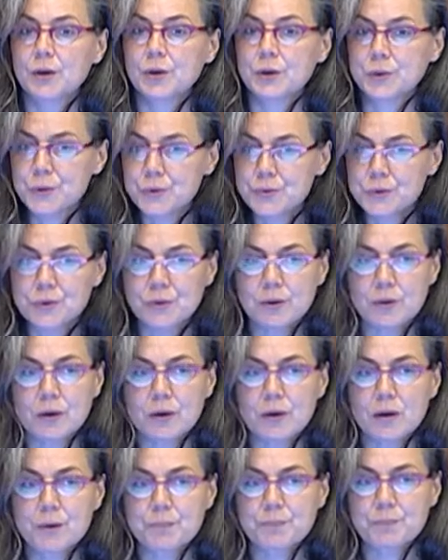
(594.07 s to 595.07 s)
through
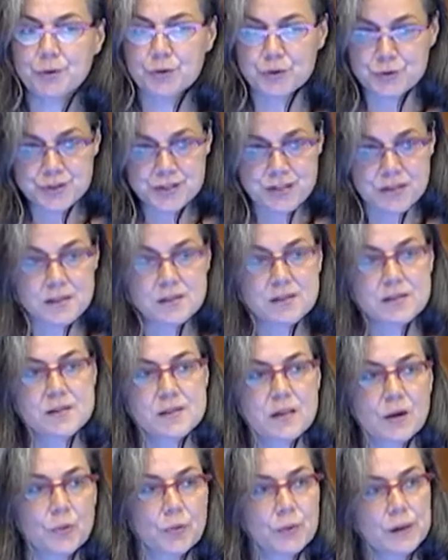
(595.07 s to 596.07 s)
a process
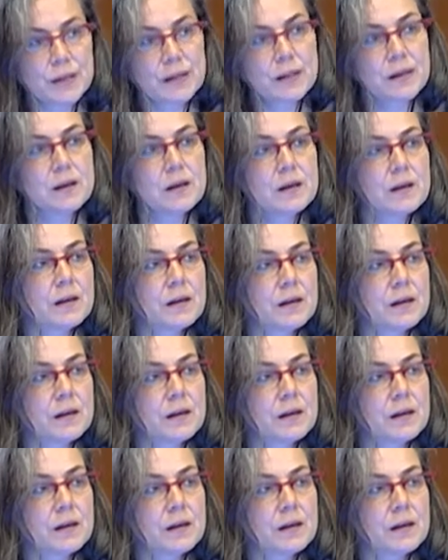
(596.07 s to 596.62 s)
that we